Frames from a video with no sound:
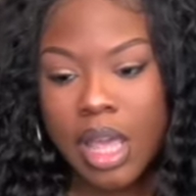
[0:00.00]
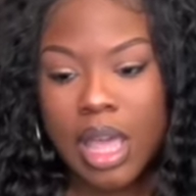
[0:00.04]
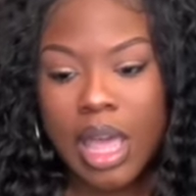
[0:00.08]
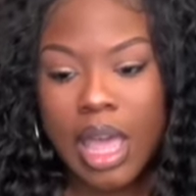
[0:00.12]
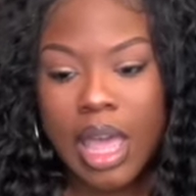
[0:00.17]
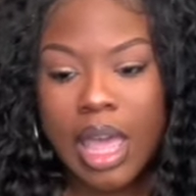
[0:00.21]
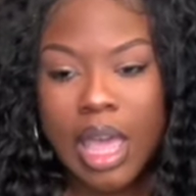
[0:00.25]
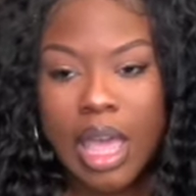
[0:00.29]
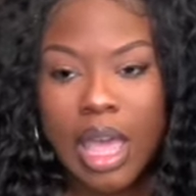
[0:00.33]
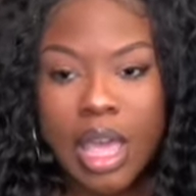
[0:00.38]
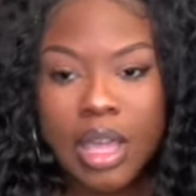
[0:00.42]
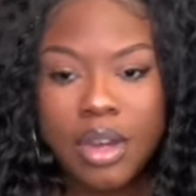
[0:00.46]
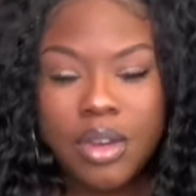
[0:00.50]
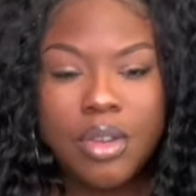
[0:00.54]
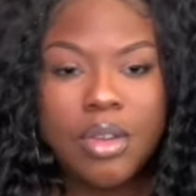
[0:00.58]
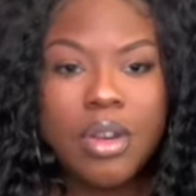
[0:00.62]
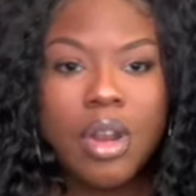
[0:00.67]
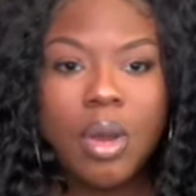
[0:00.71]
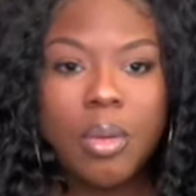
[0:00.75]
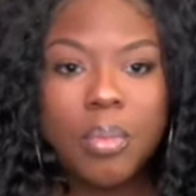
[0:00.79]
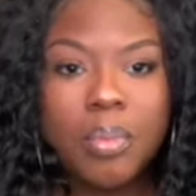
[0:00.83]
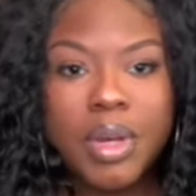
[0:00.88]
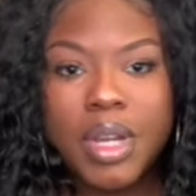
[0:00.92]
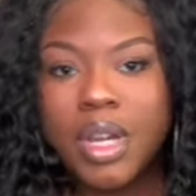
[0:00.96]
and you know,
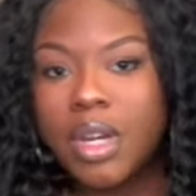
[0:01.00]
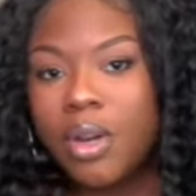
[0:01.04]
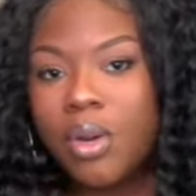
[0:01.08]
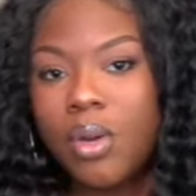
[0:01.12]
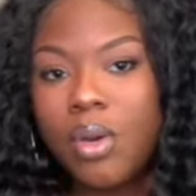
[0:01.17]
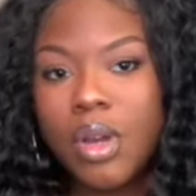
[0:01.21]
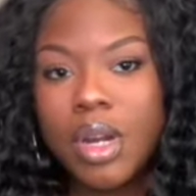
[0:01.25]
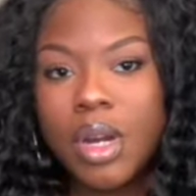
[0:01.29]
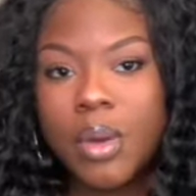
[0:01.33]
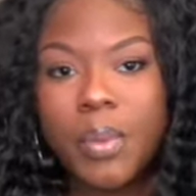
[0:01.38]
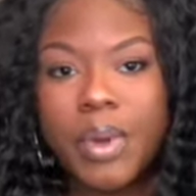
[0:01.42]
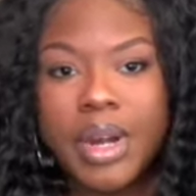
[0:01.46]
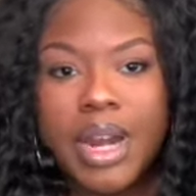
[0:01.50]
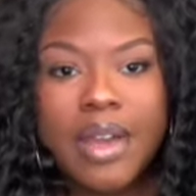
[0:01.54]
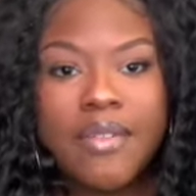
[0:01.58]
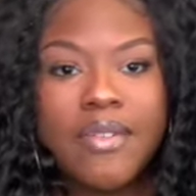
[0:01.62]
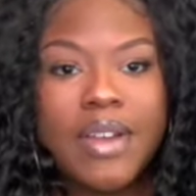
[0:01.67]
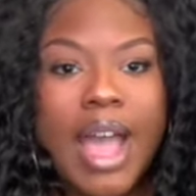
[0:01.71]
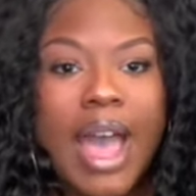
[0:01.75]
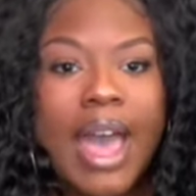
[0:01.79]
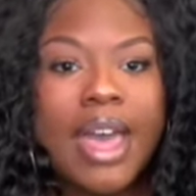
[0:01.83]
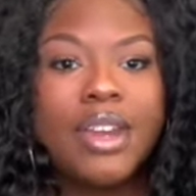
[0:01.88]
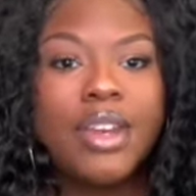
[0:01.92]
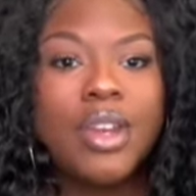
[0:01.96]
put it on or whatever,
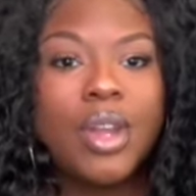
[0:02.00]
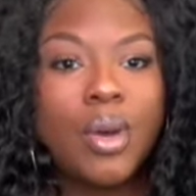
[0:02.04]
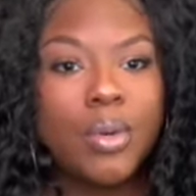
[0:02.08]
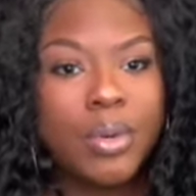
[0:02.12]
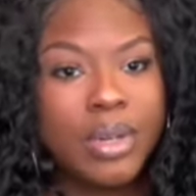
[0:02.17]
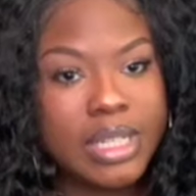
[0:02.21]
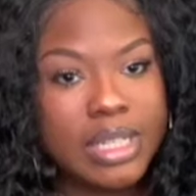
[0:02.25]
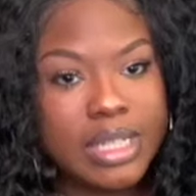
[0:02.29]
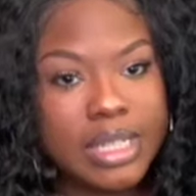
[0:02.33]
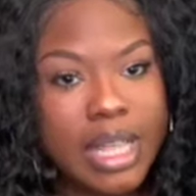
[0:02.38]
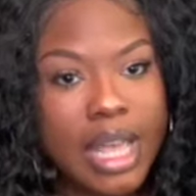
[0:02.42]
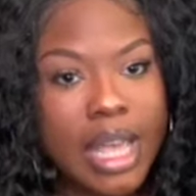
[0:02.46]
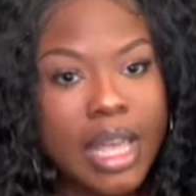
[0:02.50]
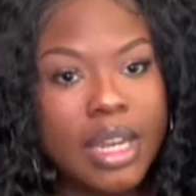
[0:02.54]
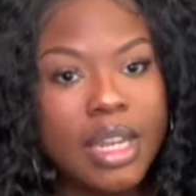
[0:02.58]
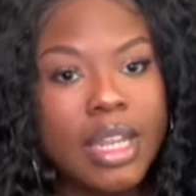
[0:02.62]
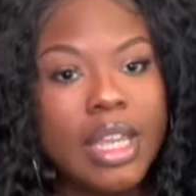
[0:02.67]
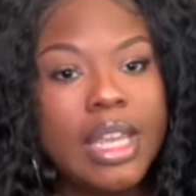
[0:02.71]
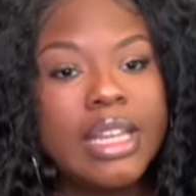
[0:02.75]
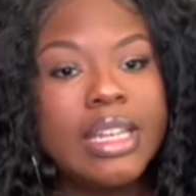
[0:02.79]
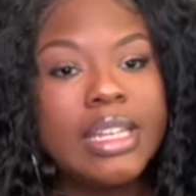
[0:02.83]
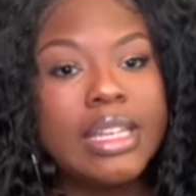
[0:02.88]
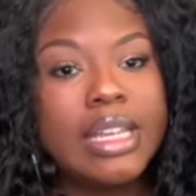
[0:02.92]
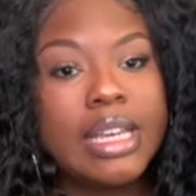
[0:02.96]
I noticed that
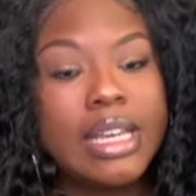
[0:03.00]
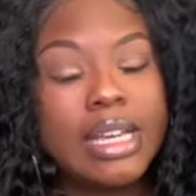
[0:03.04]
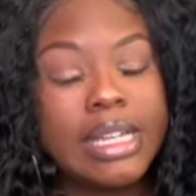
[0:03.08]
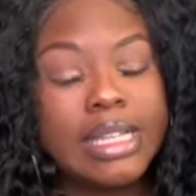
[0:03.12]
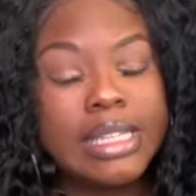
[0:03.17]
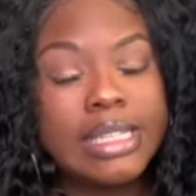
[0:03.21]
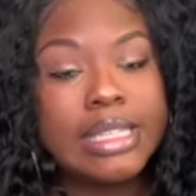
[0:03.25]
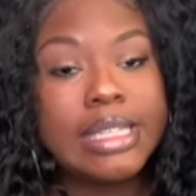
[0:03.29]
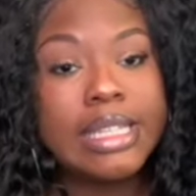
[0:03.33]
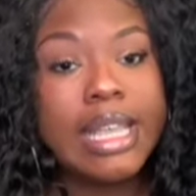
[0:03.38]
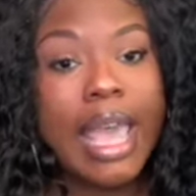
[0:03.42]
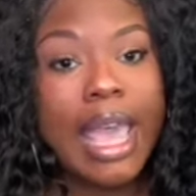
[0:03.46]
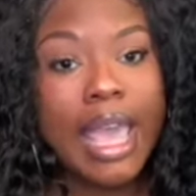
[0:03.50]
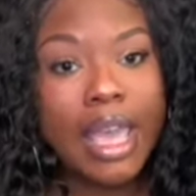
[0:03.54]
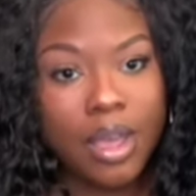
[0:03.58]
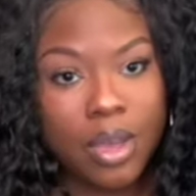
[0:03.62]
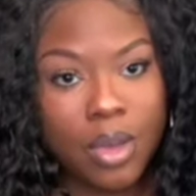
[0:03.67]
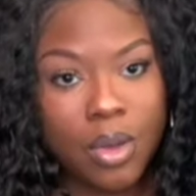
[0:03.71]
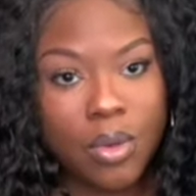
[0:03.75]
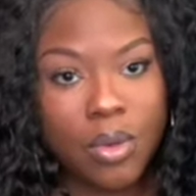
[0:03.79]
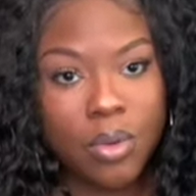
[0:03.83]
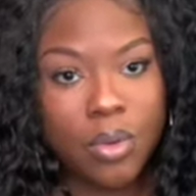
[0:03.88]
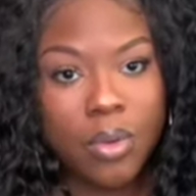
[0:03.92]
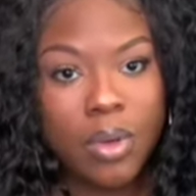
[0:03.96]
it does
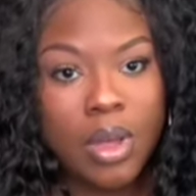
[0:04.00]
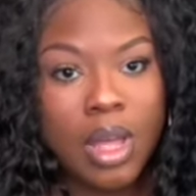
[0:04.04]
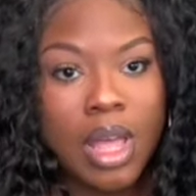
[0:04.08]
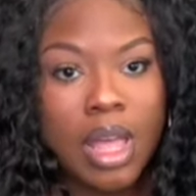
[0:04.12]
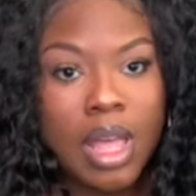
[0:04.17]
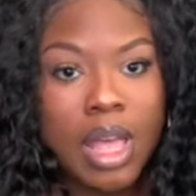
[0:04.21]
tangle.